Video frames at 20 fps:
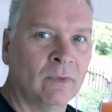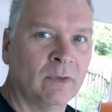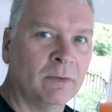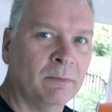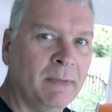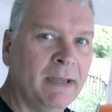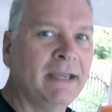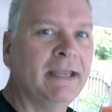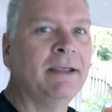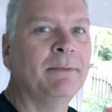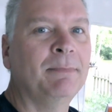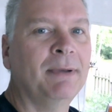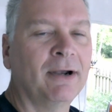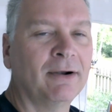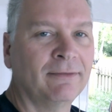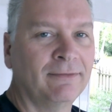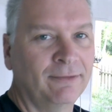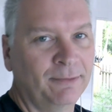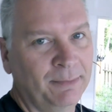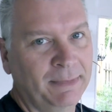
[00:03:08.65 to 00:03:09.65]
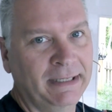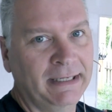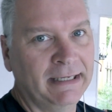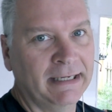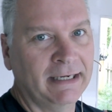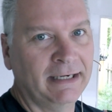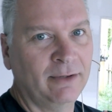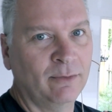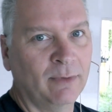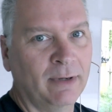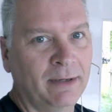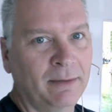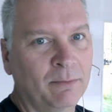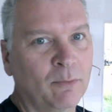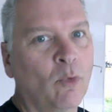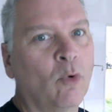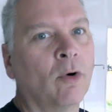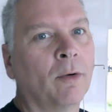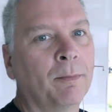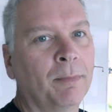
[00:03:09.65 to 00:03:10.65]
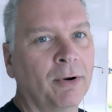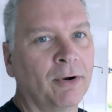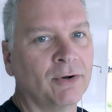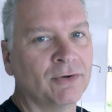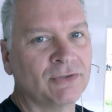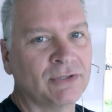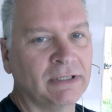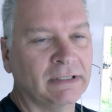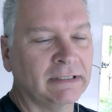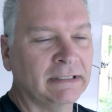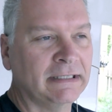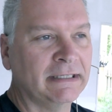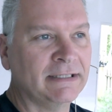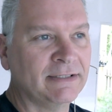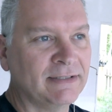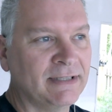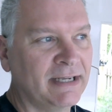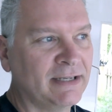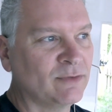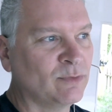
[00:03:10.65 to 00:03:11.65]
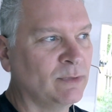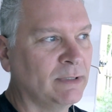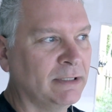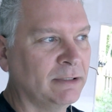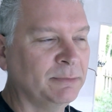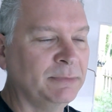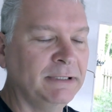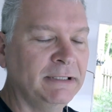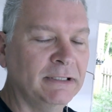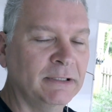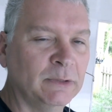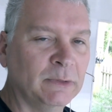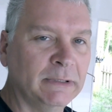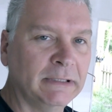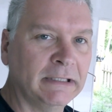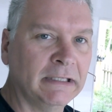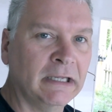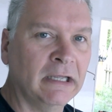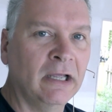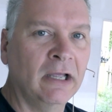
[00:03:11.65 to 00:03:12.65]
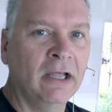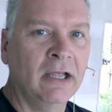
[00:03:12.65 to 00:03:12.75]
Making it better for me anyway, more personalized. That's what I'll be doing.